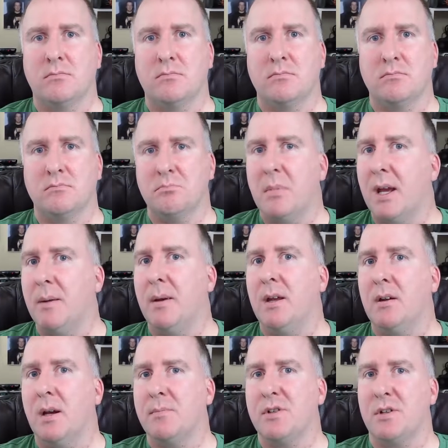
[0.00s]
Maybe.
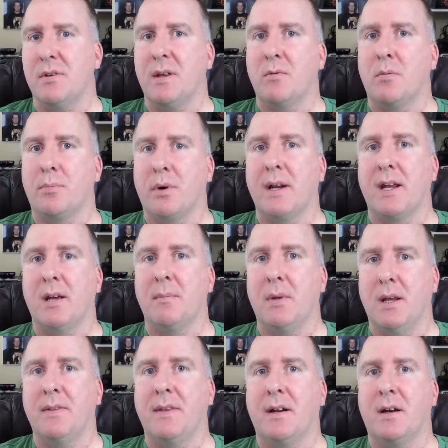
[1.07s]
I'm sure they will bring him
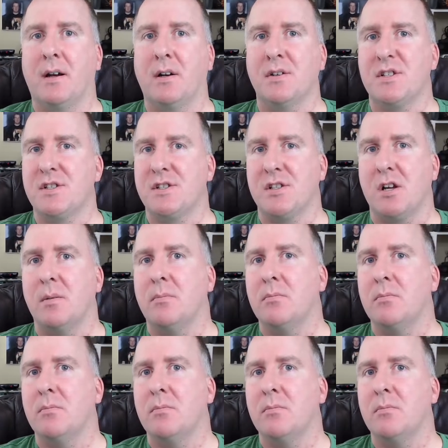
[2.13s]
in there in some